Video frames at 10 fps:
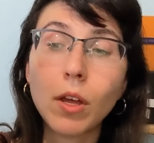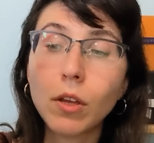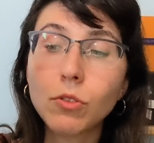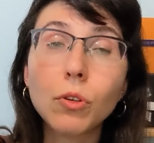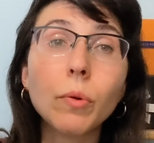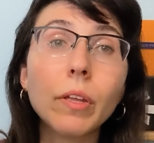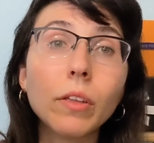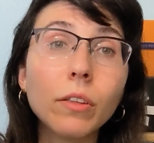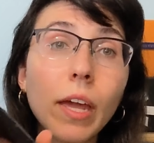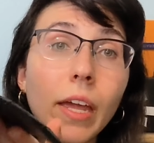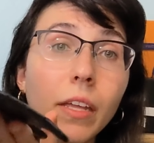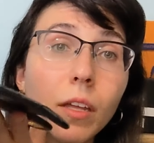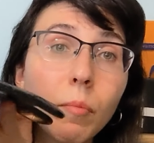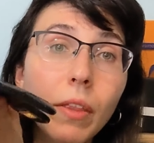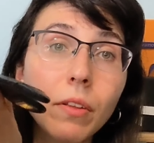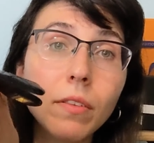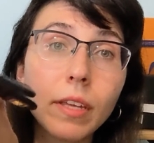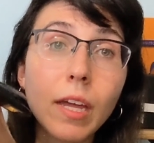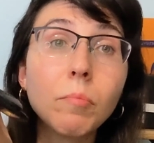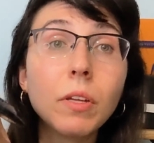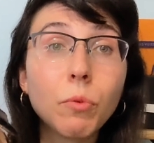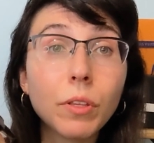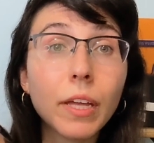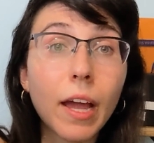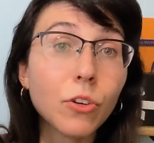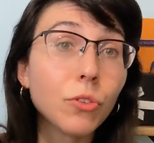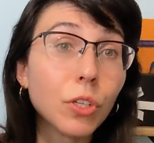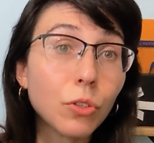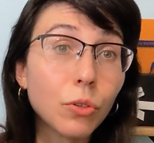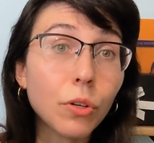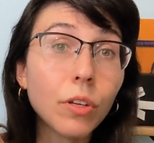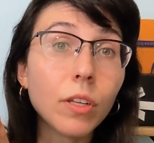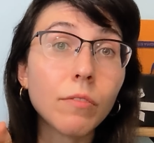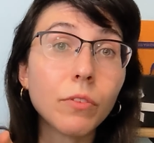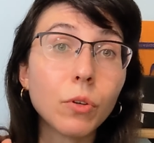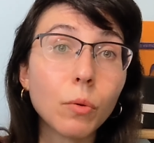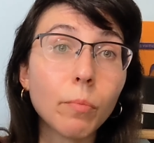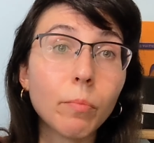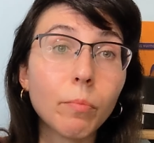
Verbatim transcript: So hanging methods can be really actually good if you're